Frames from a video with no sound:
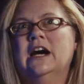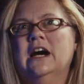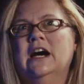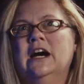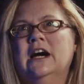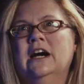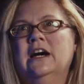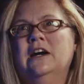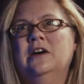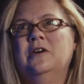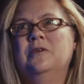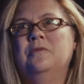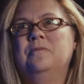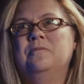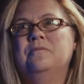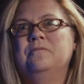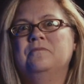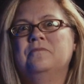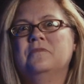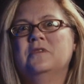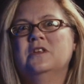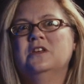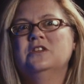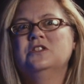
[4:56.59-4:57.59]

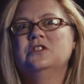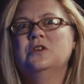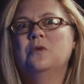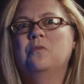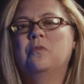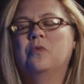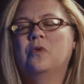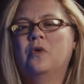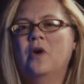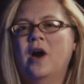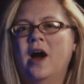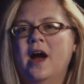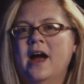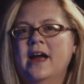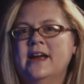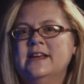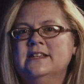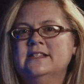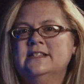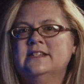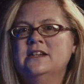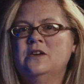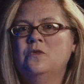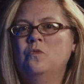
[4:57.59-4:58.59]
um,
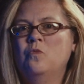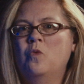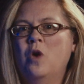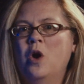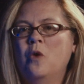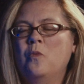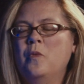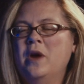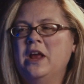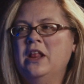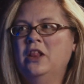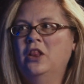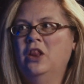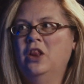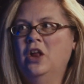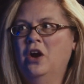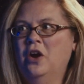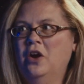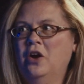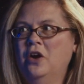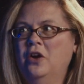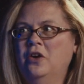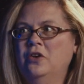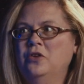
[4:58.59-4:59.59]
surprised in what we
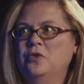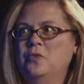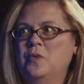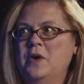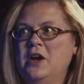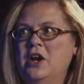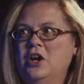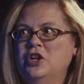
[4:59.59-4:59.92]
learned when